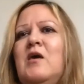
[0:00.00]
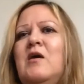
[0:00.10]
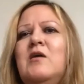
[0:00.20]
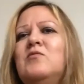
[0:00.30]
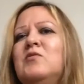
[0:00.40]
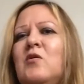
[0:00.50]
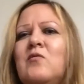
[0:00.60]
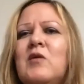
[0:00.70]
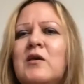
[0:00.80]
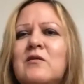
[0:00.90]
I don't know.
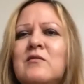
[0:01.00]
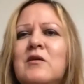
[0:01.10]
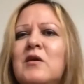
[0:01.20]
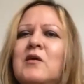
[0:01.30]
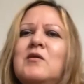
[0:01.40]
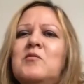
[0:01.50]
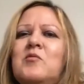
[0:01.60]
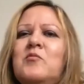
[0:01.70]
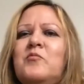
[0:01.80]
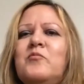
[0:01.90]
I
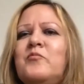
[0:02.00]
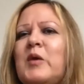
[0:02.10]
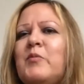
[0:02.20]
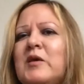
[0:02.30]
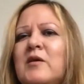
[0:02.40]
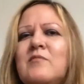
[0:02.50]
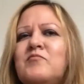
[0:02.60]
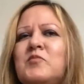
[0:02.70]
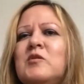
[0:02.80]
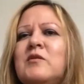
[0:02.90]
maybe
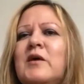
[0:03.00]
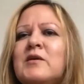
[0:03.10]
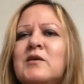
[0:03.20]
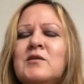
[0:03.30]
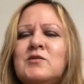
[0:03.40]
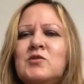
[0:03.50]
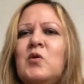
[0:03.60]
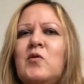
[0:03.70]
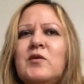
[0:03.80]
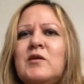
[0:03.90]
let kids
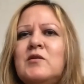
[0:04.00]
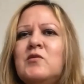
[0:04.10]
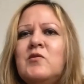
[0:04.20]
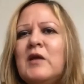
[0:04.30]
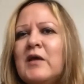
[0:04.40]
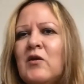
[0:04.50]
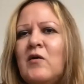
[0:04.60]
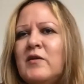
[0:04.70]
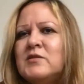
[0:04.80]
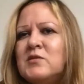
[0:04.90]
know that you're not all
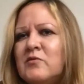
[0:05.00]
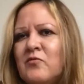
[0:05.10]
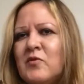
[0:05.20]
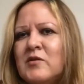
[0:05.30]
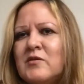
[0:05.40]
that different.